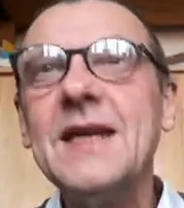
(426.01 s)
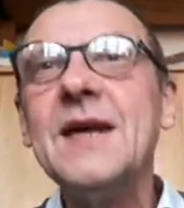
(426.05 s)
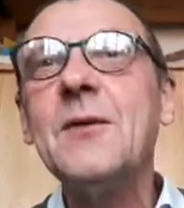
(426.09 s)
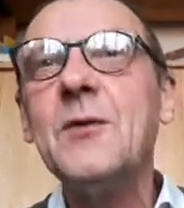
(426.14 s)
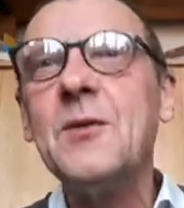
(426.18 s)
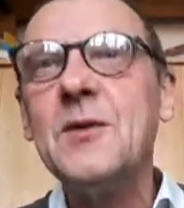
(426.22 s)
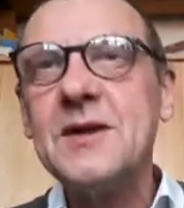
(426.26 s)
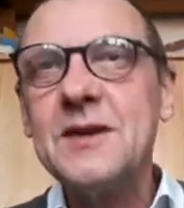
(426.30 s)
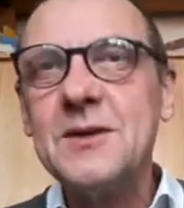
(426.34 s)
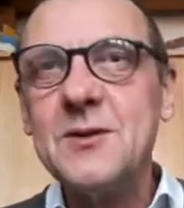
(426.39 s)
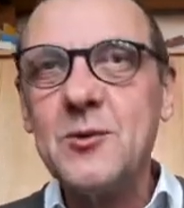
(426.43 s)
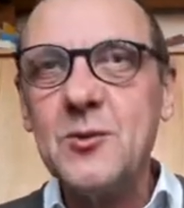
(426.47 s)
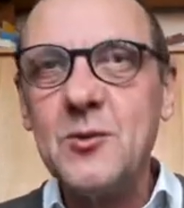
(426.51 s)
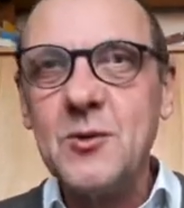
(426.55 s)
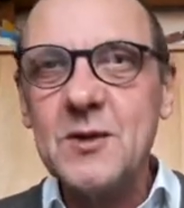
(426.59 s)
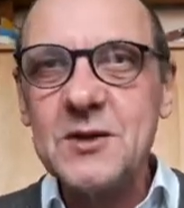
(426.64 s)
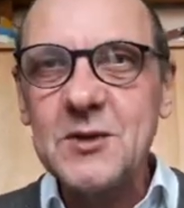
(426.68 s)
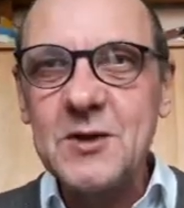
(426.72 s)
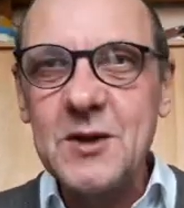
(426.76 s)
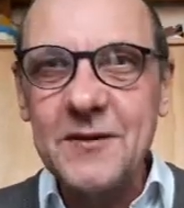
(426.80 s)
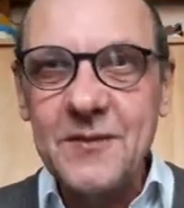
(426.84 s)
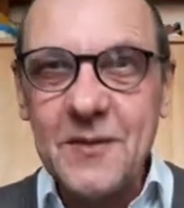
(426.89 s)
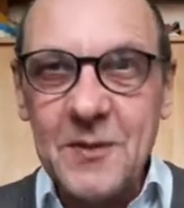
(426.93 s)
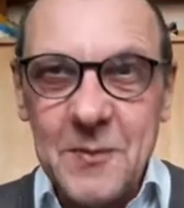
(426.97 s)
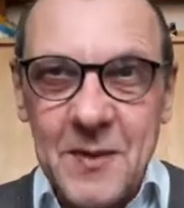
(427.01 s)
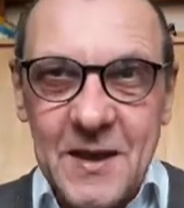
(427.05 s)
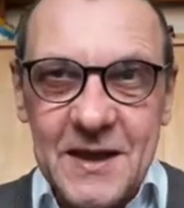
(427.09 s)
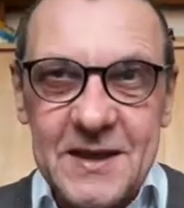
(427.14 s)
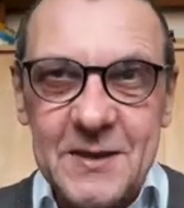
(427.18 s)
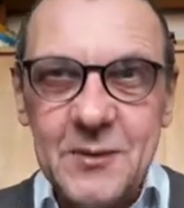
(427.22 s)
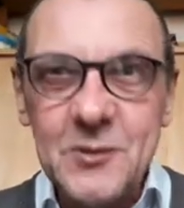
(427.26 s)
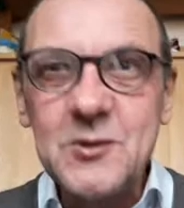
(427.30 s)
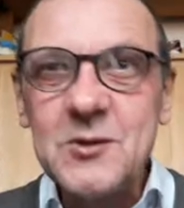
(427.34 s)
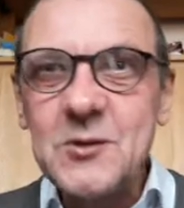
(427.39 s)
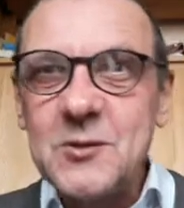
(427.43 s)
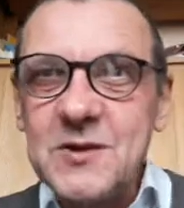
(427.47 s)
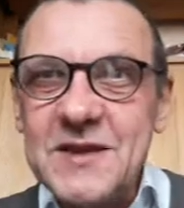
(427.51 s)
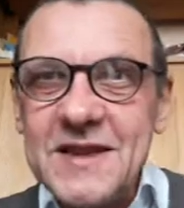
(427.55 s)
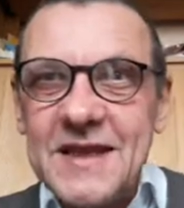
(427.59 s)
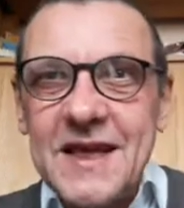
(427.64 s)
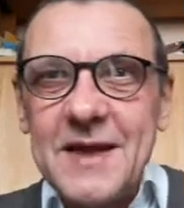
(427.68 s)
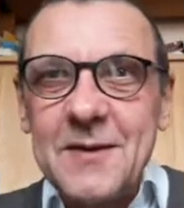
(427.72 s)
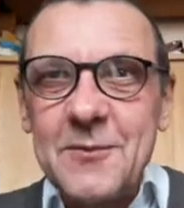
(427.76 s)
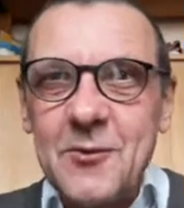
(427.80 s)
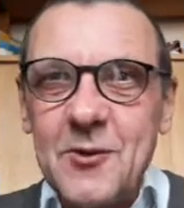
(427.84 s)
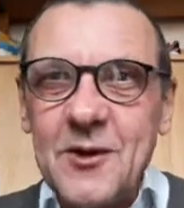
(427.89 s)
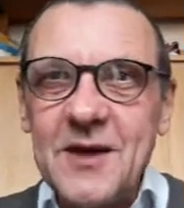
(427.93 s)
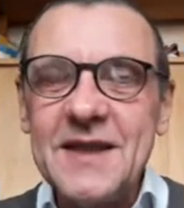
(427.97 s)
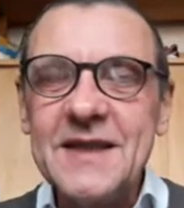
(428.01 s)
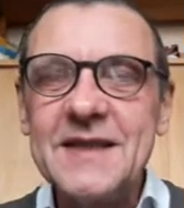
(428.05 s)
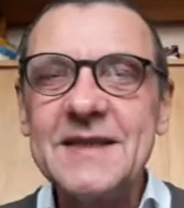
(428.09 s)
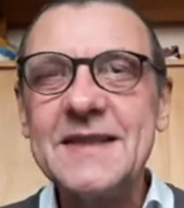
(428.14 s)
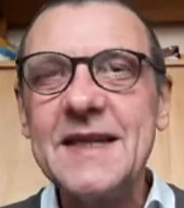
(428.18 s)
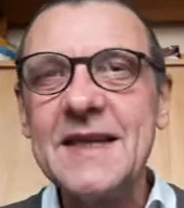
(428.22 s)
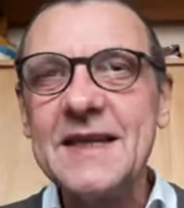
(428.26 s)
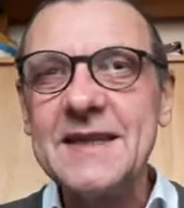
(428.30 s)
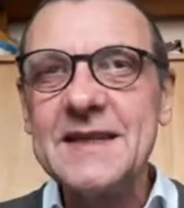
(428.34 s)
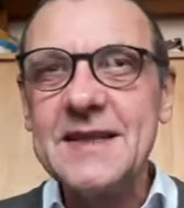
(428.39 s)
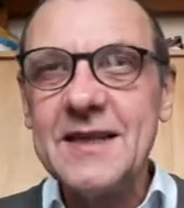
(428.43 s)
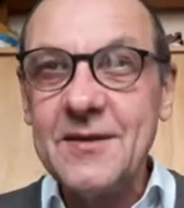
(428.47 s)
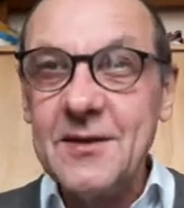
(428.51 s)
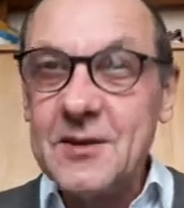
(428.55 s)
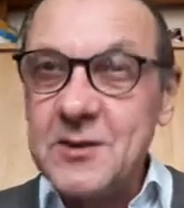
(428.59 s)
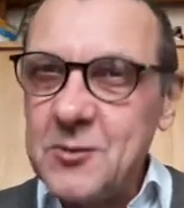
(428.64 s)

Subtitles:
I wanted to wish everybody who's celebrating Thanksgiving.